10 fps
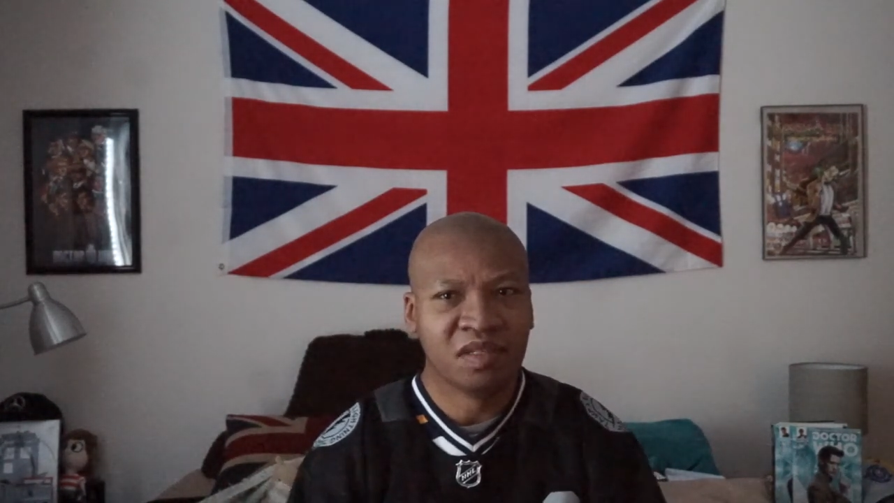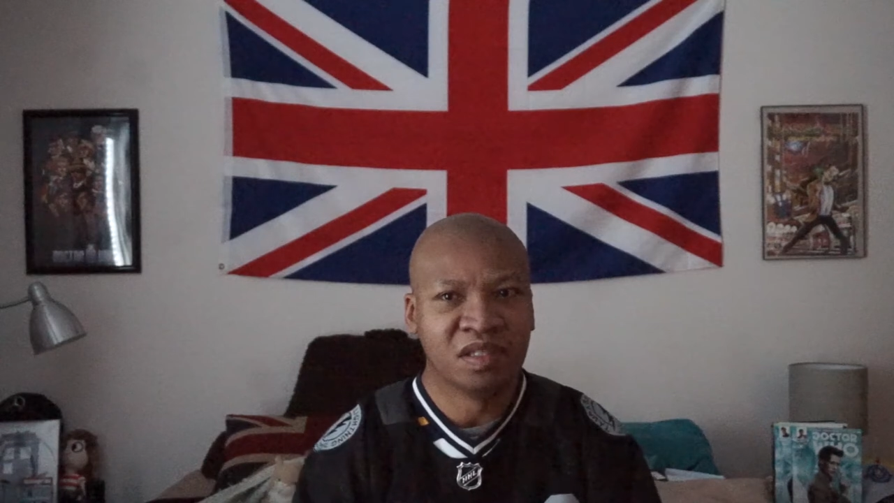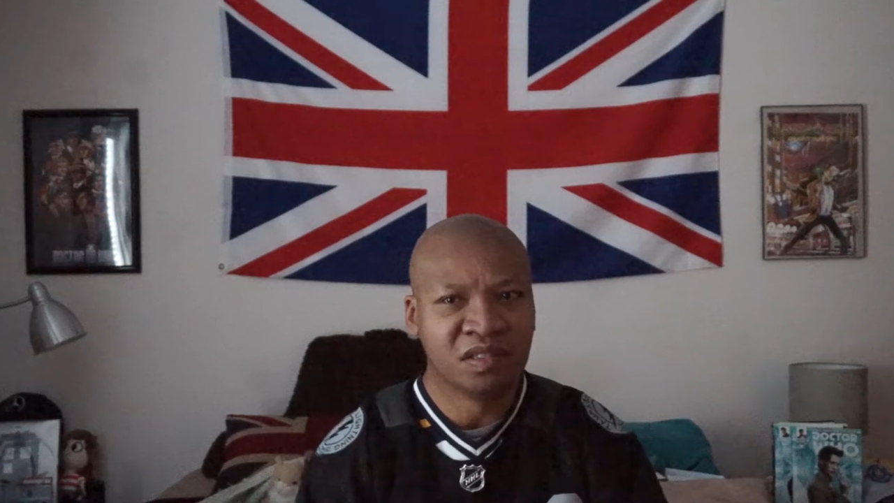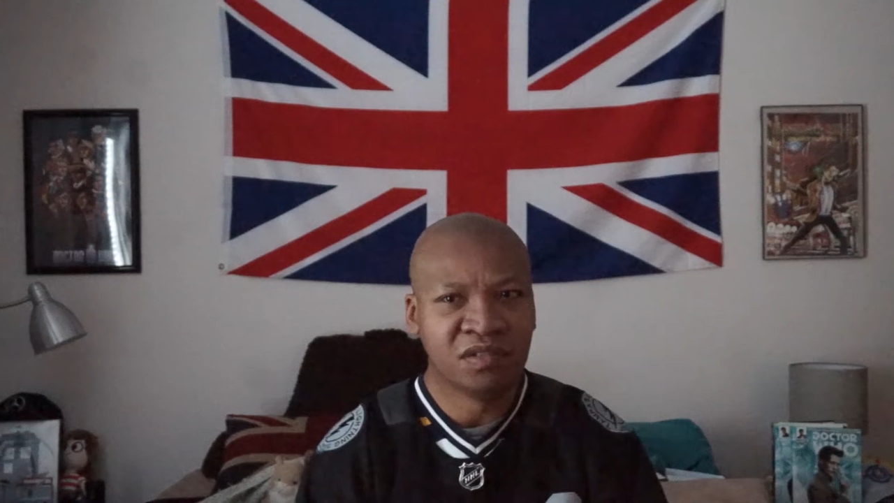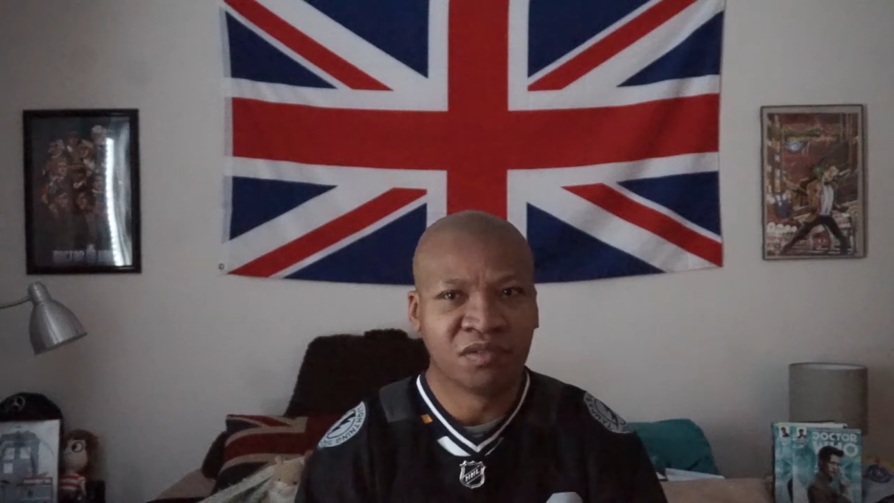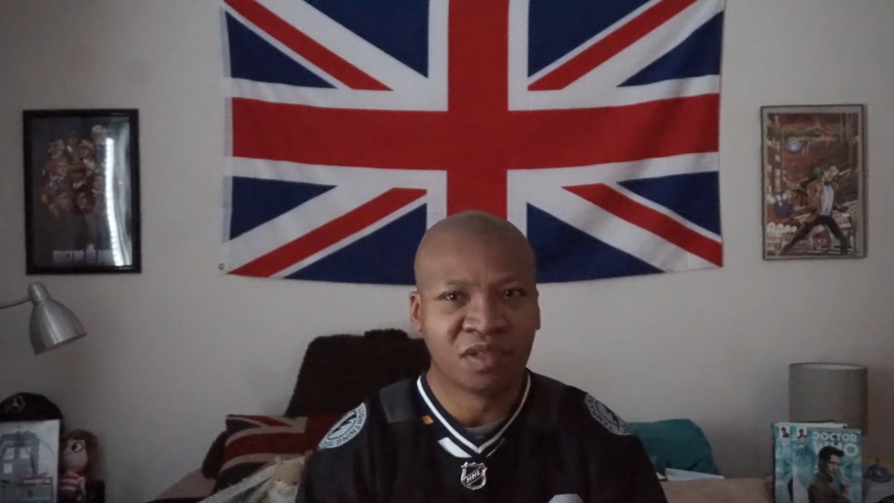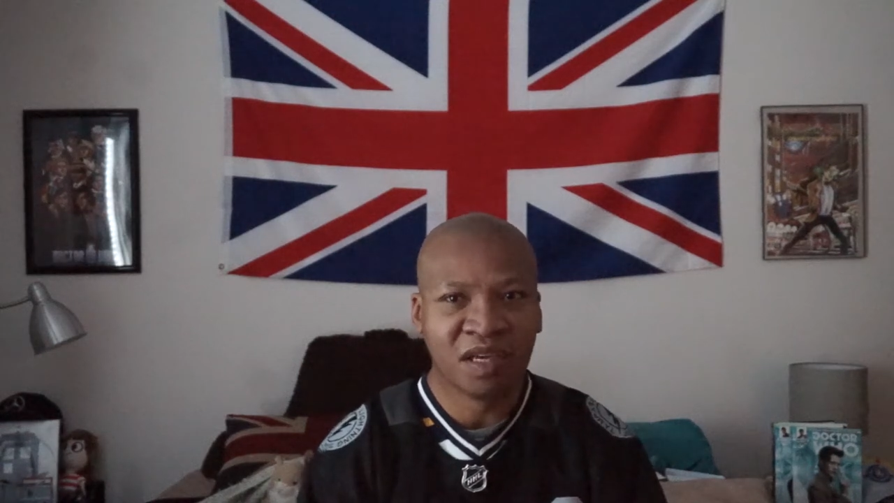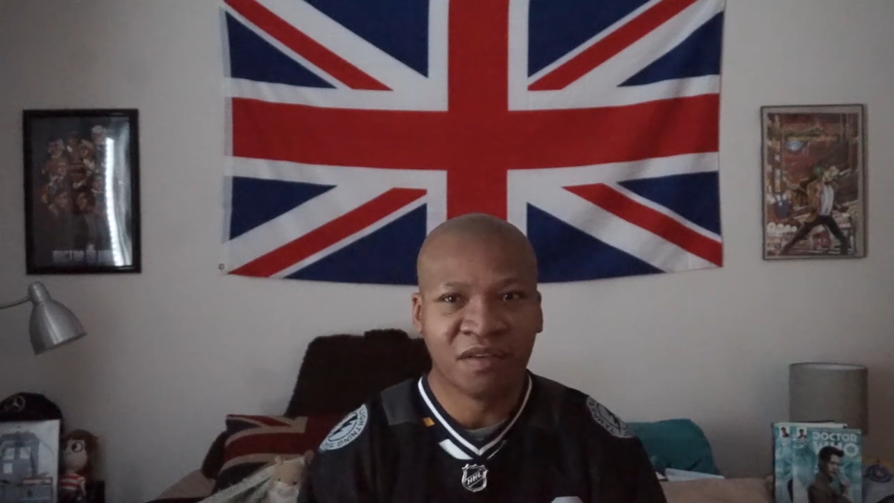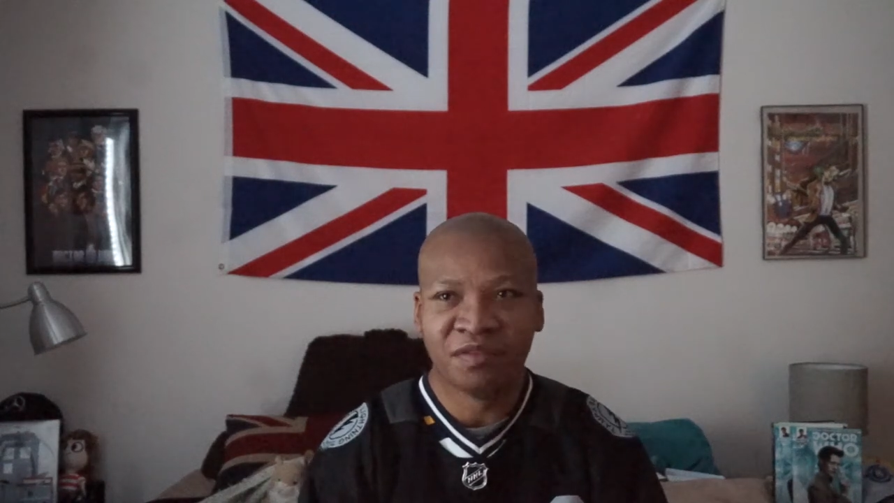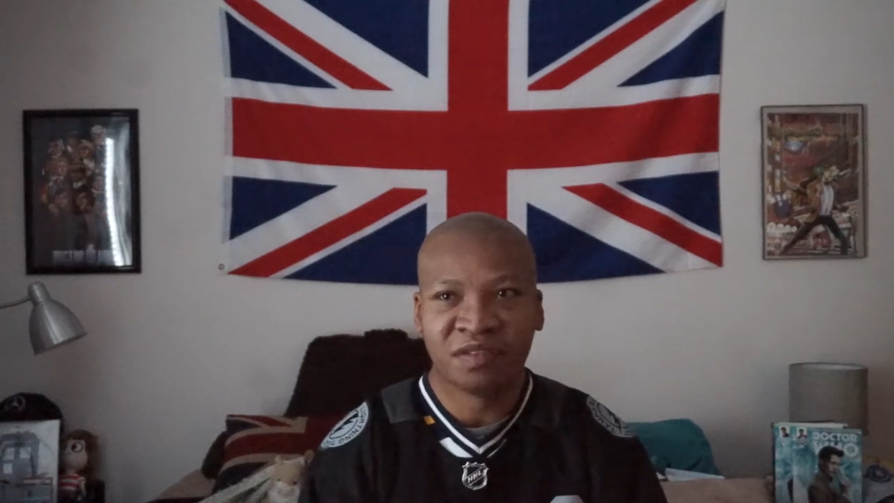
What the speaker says: it's your life.